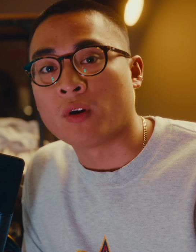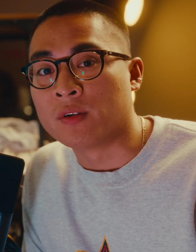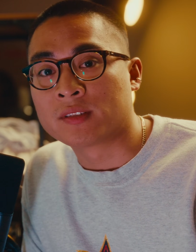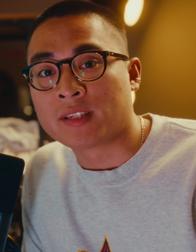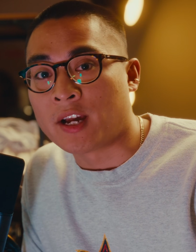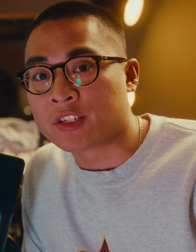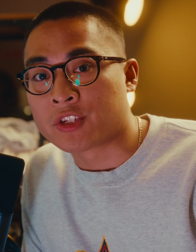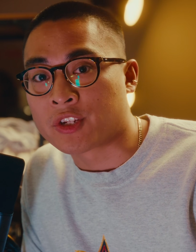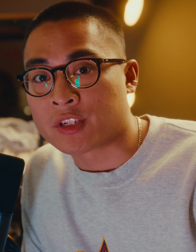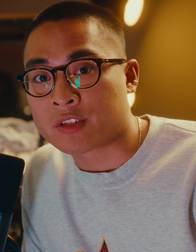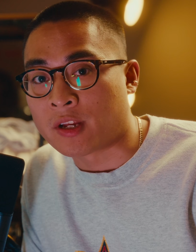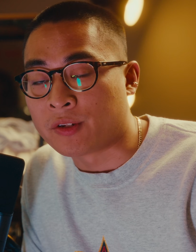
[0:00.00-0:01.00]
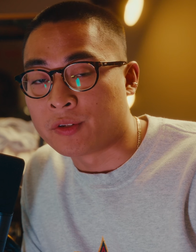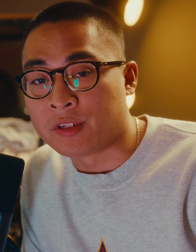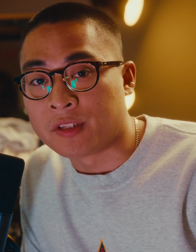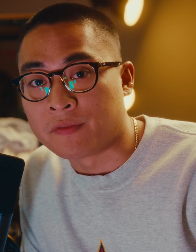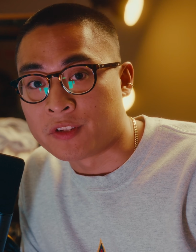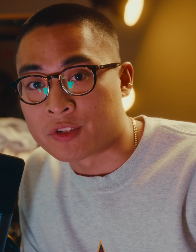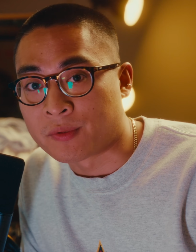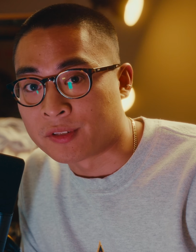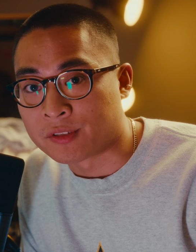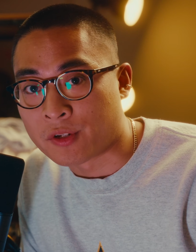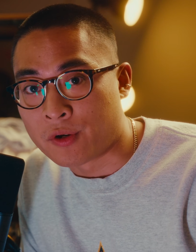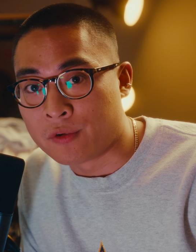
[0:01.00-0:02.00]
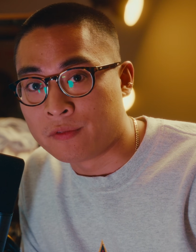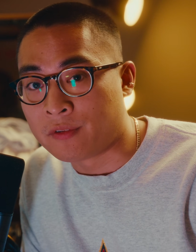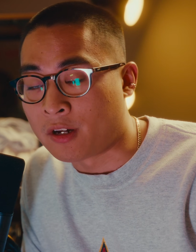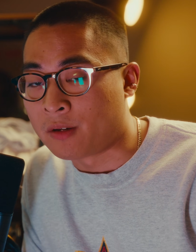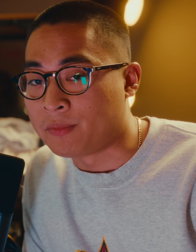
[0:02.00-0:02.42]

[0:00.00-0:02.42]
Honestly, I suggest downloading Davinci Resolve.